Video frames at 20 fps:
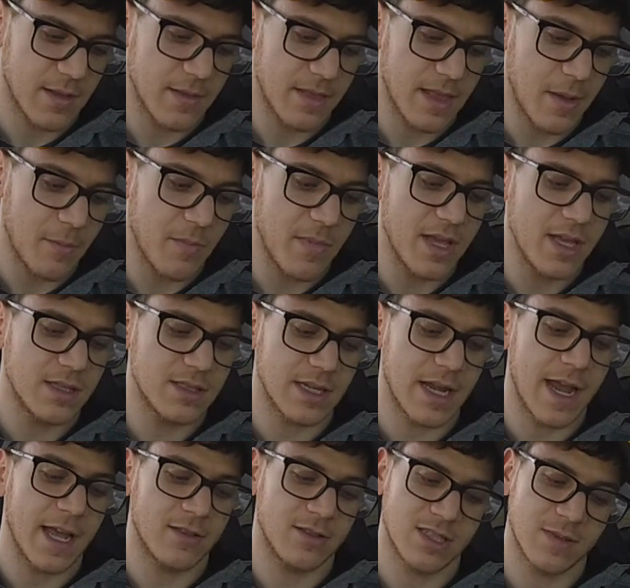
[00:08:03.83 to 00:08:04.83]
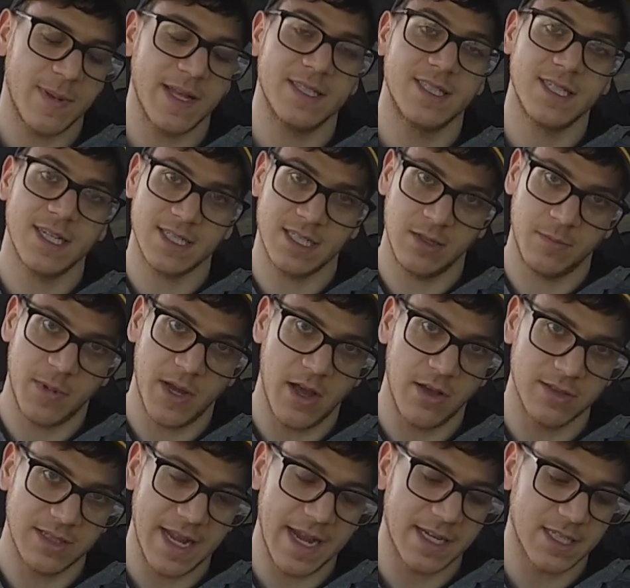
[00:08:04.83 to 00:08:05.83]
that means I had to spend
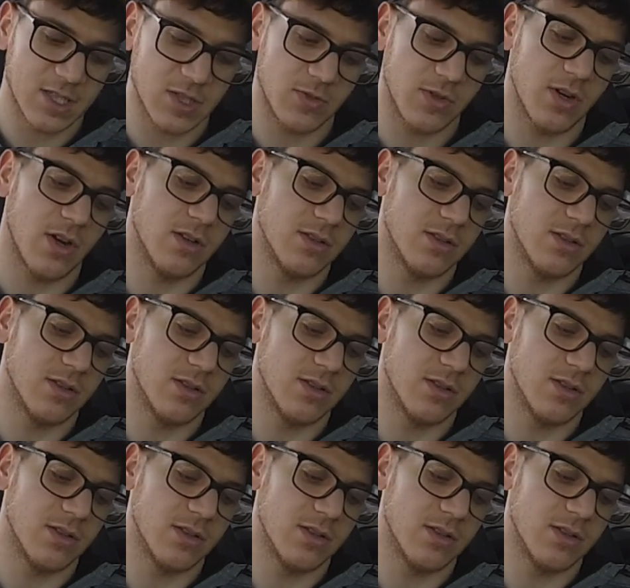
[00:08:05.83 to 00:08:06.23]
£60 extra